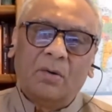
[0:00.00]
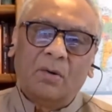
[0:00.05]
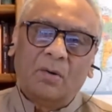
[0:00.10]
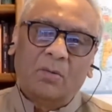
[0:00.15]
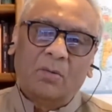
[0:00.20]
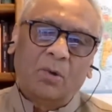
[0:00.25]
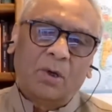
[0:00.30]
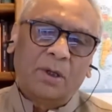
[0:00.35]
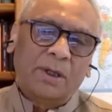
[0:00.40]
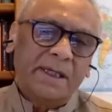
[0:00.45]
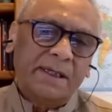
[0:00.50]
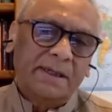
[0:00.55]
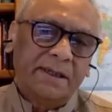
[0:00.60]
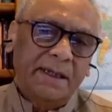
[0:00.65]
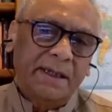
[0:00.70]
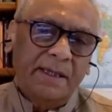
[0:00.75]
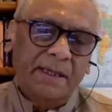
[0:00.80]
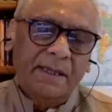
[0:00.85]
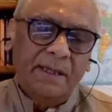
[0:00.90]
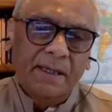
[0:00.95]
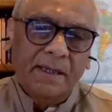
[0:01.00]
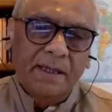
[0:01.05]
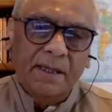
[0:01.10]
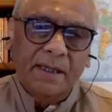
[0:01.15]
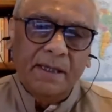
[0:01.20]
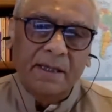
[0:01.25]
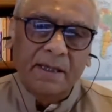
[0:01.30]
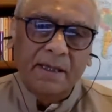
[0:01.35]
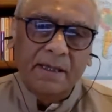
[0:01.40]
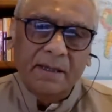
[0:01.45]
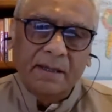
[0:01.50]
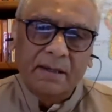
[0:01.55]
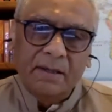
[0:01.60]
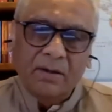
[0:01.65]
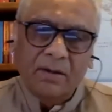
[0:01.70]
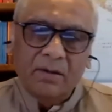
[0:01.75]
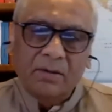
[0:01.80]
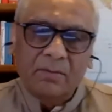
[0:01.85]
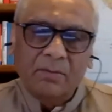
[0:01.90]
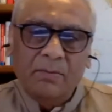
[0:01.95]
what is the
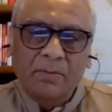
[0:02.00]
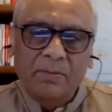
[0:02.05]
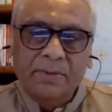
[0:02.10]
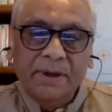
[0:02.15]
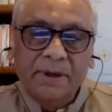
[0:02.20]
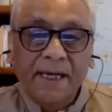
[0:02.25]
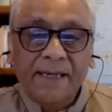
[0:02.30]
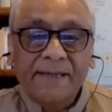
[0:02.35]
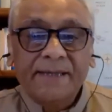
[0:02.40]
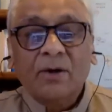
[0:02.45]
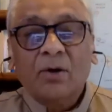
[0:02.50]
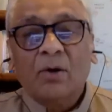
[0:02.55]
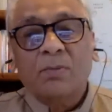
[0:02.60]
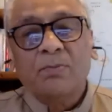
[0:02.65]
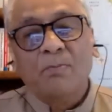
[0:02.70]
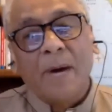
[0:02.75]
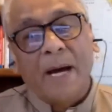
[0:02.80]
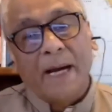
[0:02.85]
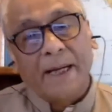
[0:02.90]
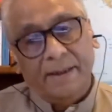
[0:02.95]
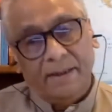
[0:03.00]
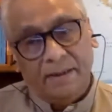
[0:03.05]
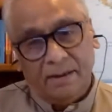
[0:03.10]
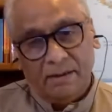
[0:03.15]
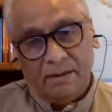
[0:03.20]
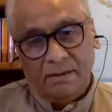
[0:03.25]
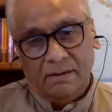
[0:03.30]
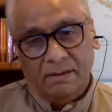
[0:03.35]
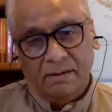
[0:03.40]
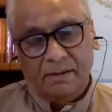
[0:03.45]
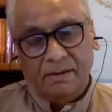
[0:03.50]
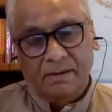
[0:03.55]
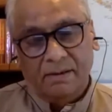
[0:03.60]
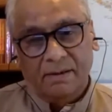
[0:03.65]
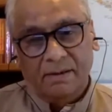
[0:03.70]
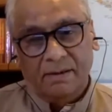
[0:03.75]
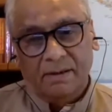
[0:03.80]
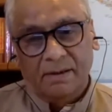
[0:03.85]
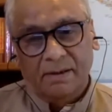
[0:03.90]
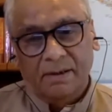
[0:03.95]
nature of mind?
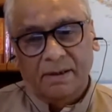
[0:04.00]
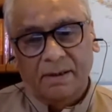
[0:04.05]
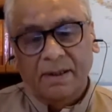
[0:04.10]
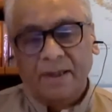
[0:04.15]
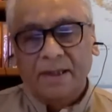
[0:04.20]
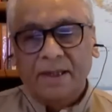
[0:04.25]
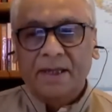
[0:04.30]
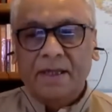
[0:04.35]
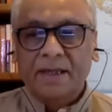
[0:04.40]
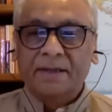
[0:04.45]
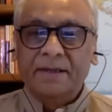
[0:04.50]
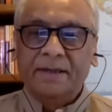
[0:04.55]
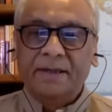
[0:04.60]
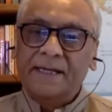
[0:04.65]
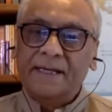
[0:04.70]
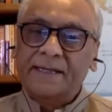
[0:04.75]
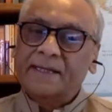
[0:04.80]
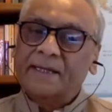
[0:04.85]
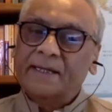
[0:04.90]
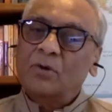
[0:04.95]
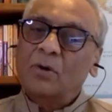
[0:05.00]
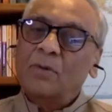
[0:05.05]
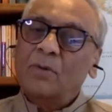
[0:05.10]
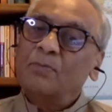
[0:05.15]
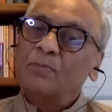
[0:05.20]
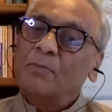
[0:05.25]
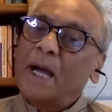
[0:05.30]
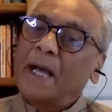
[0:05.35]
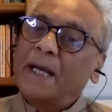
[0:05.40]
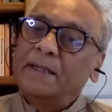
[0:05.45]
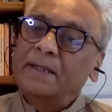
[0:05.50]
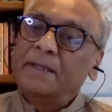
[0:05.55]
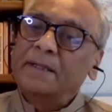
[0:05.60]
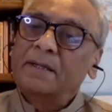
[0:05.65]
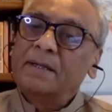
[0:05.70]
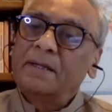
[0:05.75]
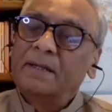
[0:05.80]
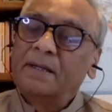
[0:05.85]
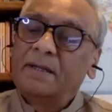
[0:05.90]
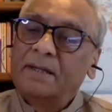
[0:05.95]
Nature of mind
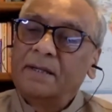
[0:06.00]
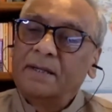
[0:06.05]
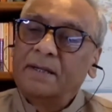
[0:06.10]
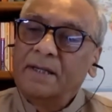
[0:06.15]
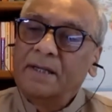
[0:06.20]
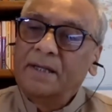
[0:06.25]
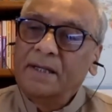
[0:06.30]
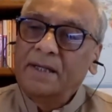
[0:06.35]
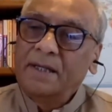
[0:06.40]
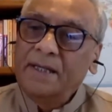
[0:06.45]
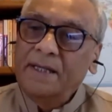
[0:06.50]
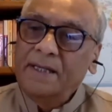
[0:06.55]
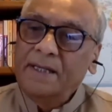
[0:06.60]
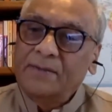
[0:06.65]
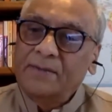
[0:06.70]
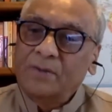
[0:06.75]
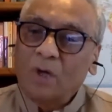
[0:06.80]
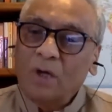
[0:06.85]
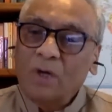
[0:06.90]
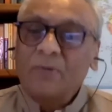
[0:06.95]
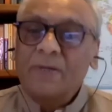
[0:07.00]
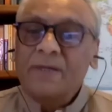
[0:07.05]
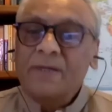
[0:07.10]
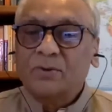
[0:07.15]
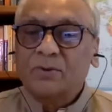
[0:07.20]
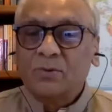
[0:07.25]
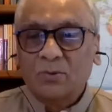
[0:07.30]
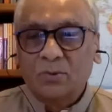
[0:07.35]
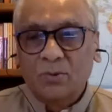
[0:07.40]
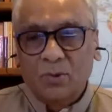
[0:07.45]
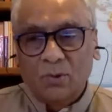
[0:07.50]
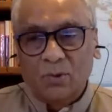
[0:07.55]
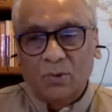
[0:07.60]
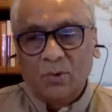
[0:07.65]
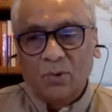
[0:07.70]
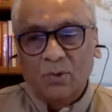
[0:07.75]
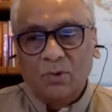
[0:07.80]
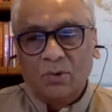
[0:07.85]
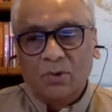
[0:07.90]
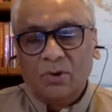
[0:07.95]
is always to go
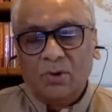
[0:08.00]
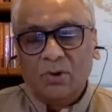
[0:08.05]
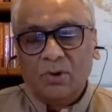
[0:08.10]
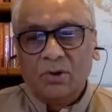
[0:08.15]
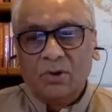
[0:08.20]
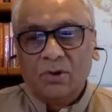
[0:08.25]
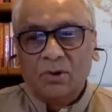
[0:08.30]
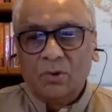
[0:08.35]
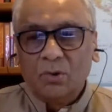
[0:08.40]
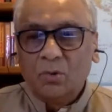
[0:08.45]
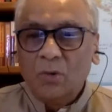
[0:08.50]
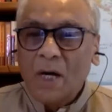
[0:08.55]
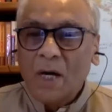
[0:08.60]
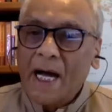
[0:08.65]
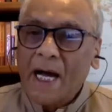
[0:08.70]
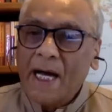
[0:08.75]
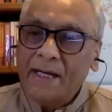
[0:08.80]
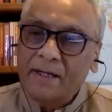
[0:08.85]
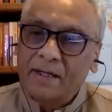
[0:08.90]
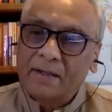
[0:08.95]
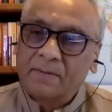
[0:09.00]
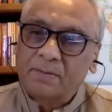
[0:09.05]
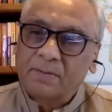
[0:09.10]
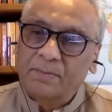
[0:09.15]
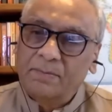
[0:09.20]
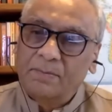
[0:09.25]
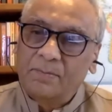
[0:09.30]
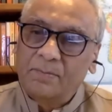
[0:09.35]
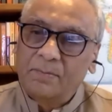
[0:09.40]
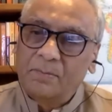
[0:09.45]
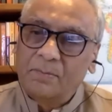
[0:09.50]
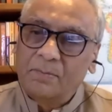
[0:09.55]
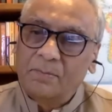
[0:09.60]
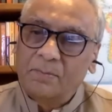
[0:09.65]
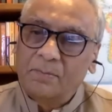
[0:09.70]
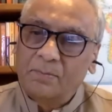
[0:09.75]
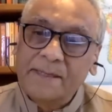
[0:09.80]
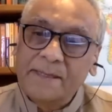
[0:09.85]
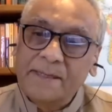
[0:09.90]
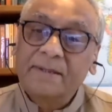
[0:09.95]
to higher
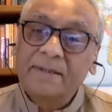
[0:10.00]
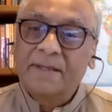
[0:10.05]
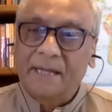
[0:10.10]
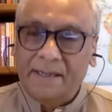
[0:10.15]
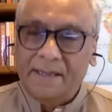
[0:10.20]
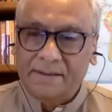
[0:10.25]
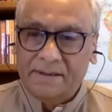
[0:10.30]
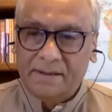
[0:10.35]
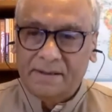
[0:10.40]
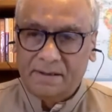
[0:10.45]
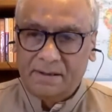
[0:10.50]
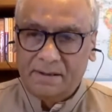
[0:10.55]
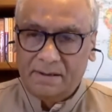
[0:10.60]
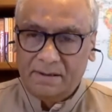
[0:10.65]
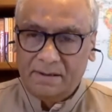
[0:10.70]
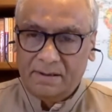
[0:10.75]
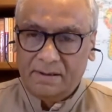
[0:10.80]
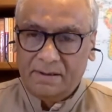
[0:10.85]
pleasantness.